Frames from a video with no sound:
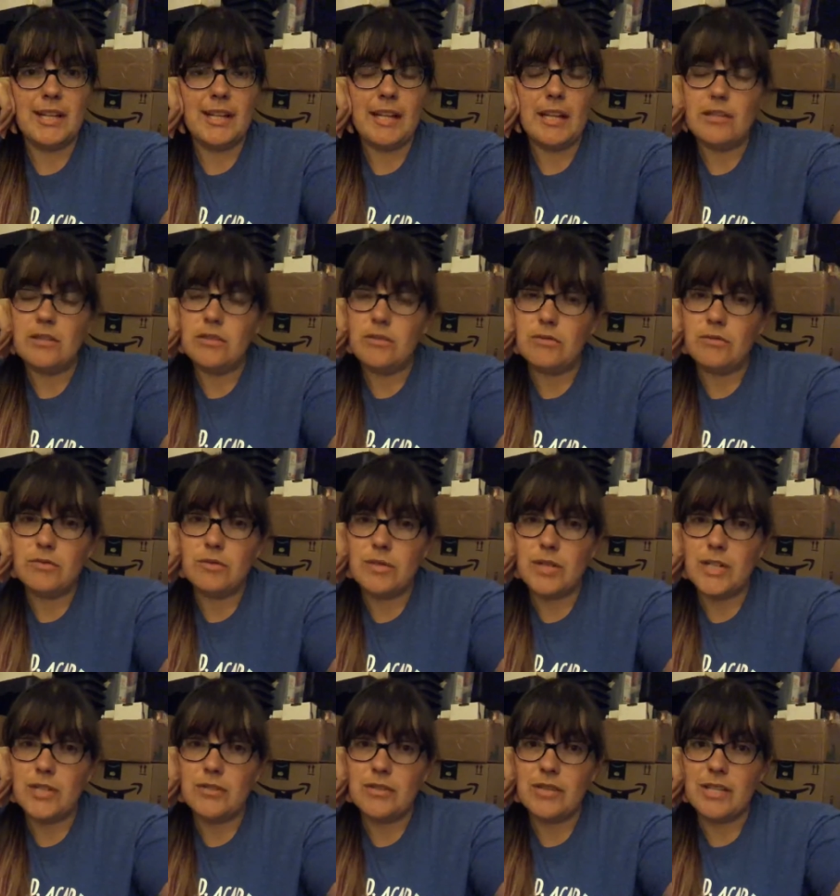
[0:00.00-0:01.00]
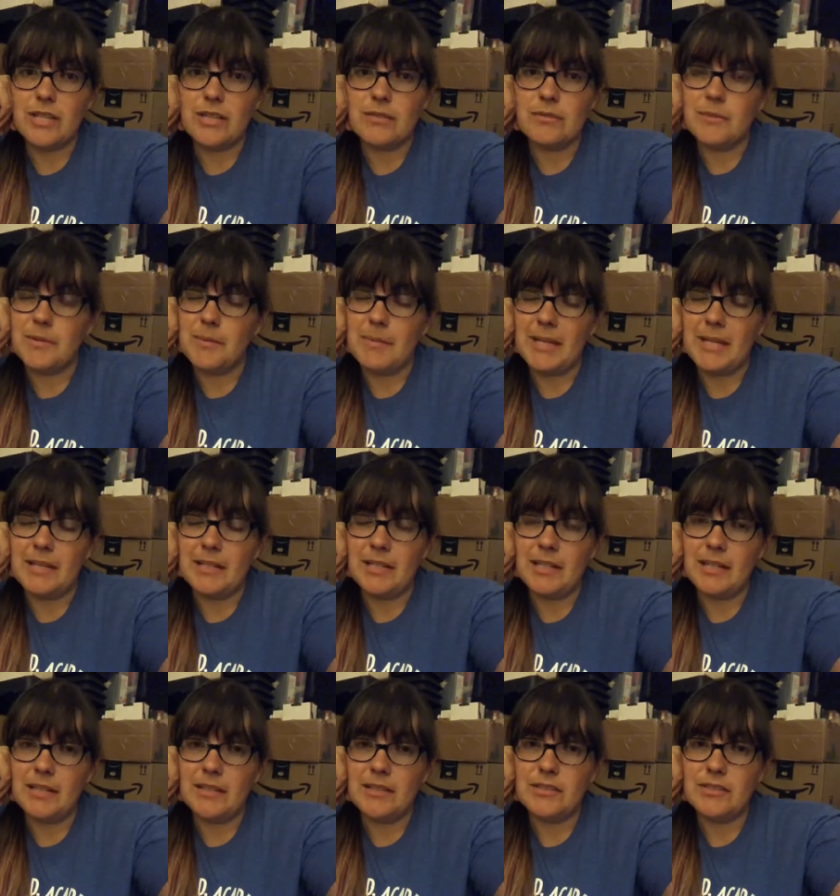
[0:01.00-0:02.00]
and two of Stranger Things with
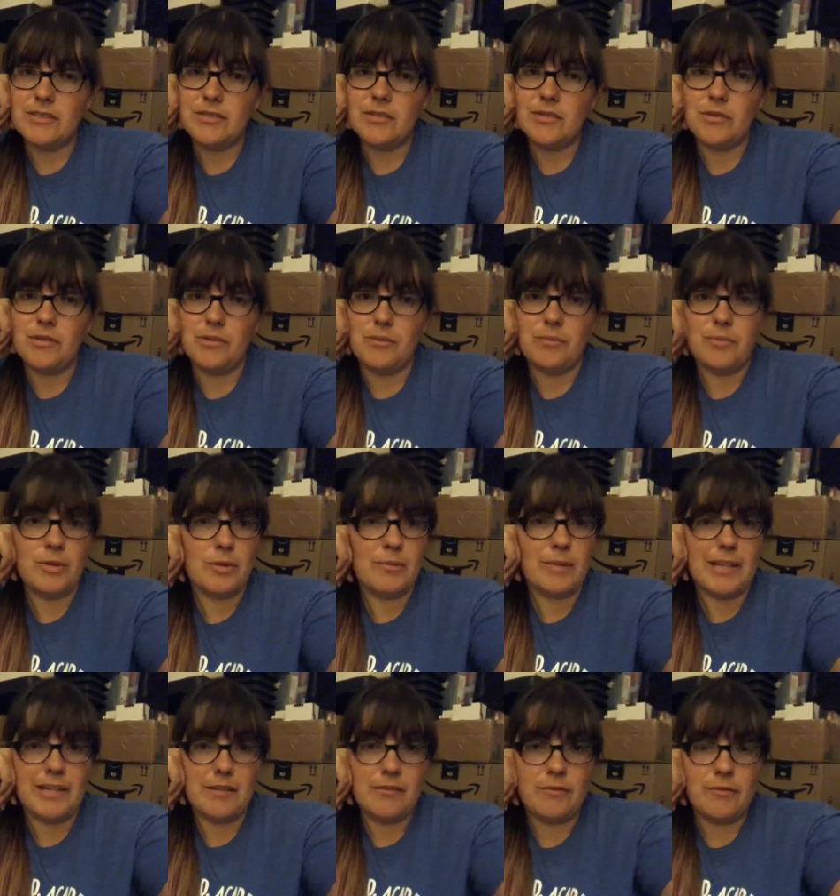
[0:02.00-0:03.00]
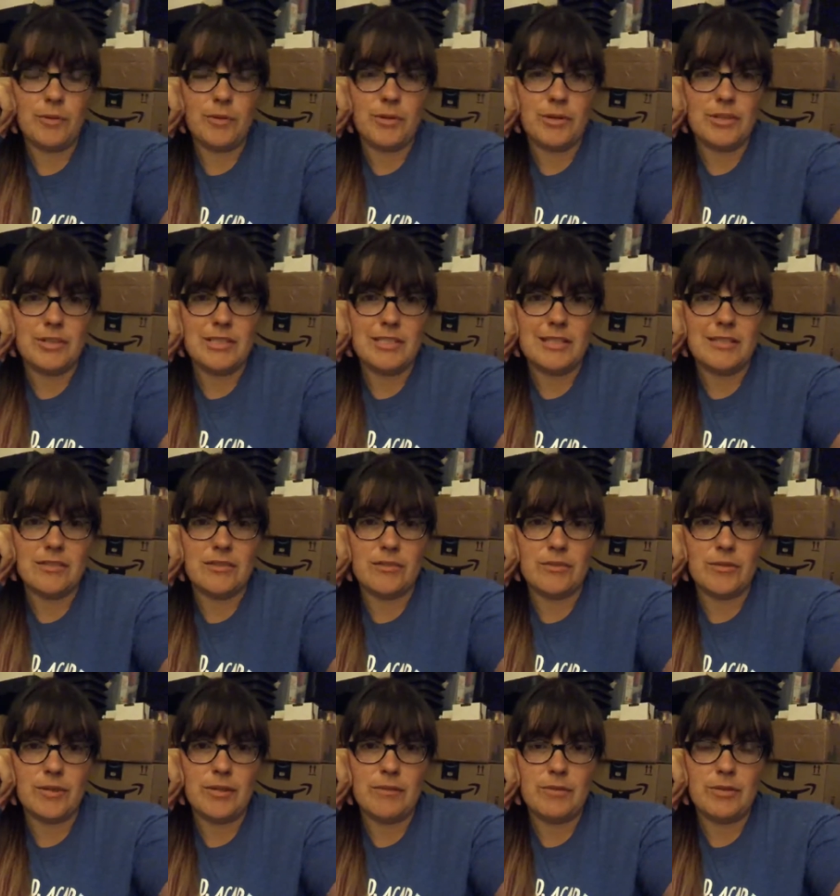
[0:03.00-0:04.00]
Amanda so that we're ready for season
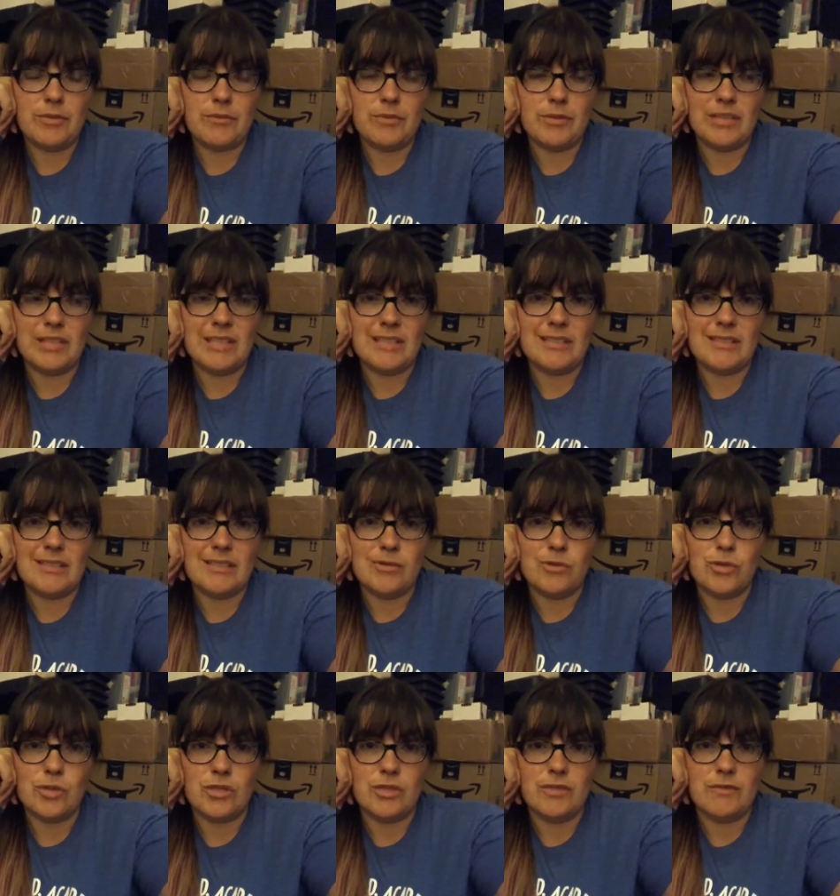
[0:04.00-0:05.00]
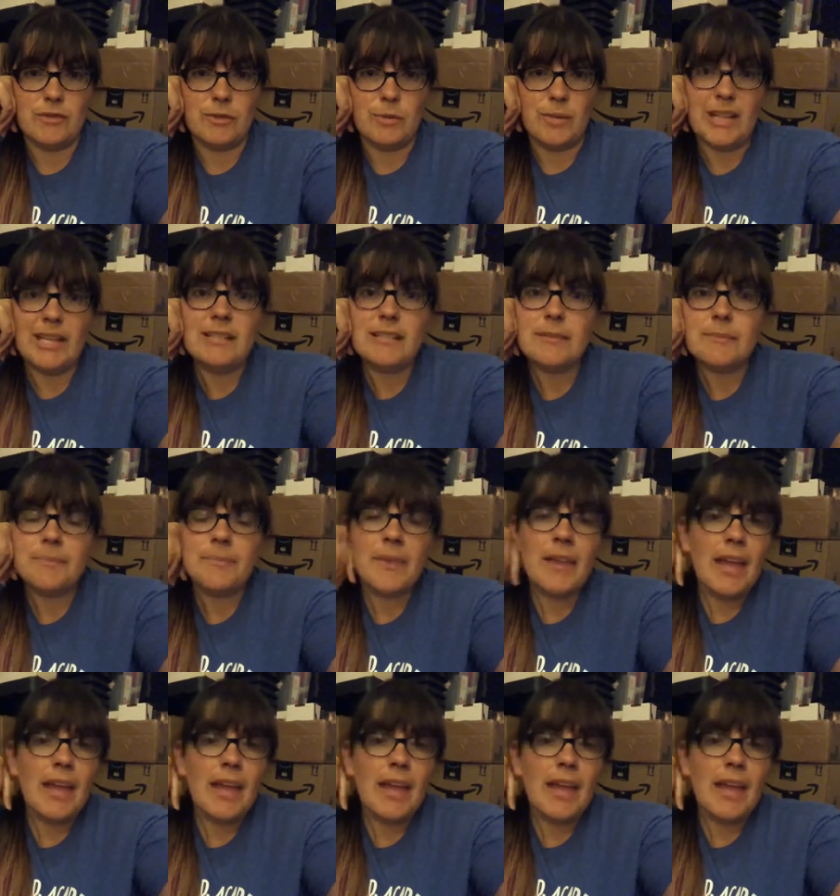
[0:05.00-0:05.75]
three, which releases in just a few days.